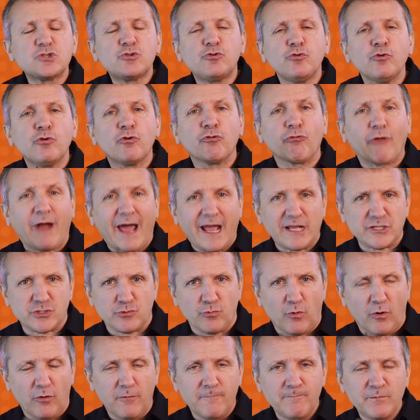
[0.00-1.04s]
too
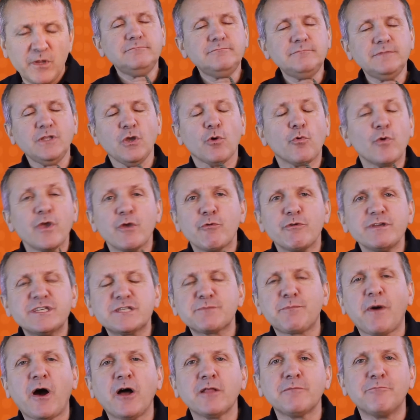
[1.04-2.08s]
gradual. We
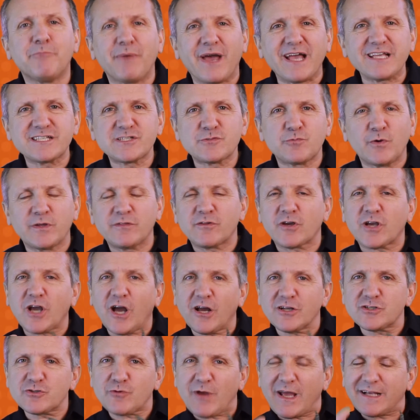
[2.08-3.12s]
respond best when the
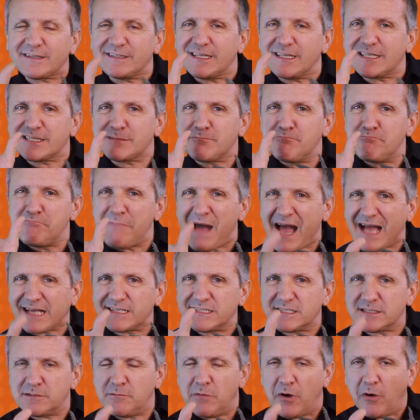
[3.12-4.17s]
contract is
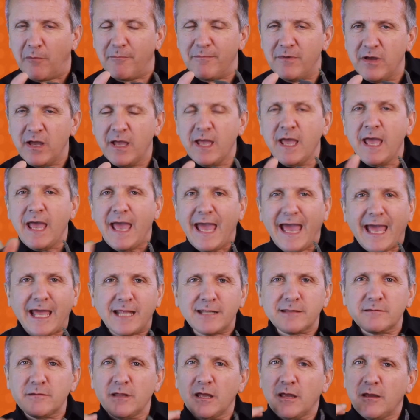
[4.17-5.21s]
maximum
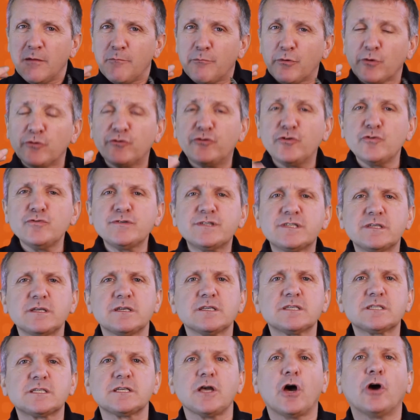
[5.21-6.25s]
and
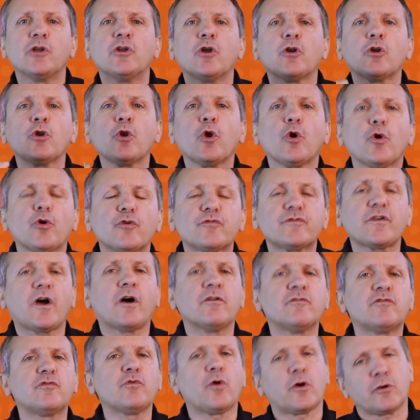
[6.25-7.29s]
produces an alert
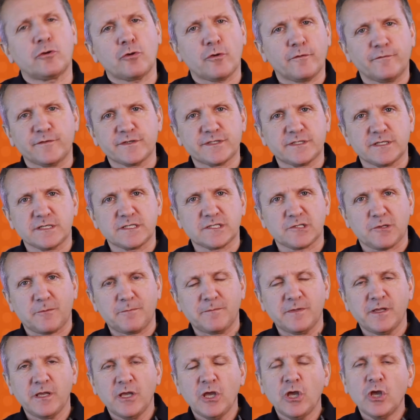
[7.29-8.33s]
onto our nervous system.
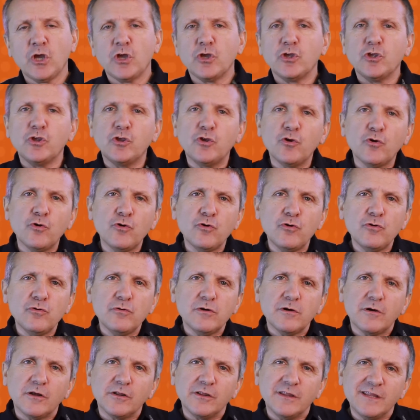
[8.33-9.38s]
You
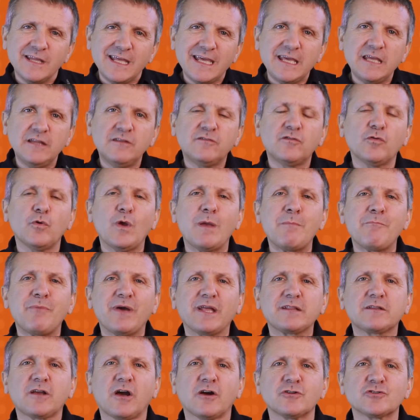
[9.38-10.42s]
need to
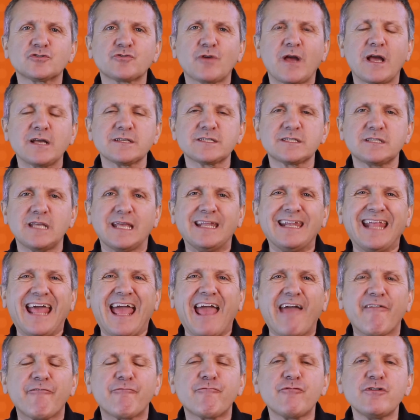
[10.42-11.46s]
embed contrast in
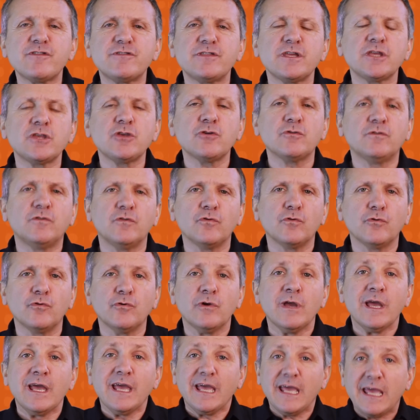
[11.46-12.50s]
everything you
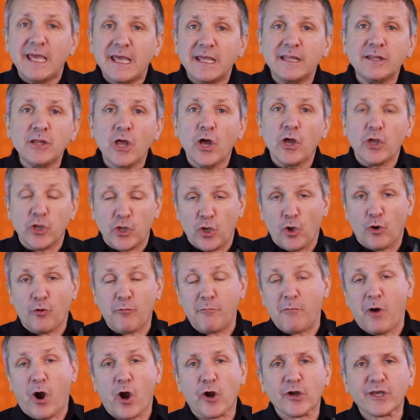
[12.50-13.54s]
do in your
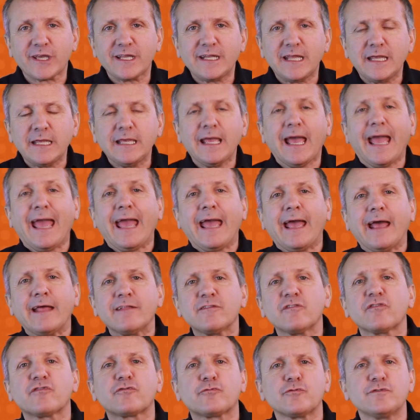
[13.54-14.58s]
marketing
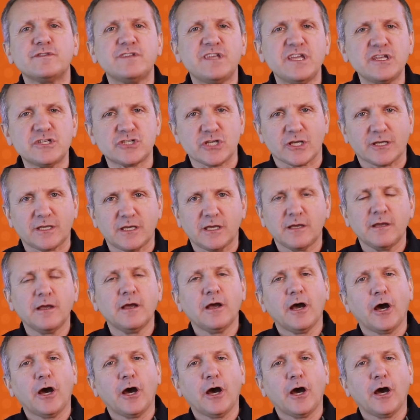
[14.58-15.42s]
and strategic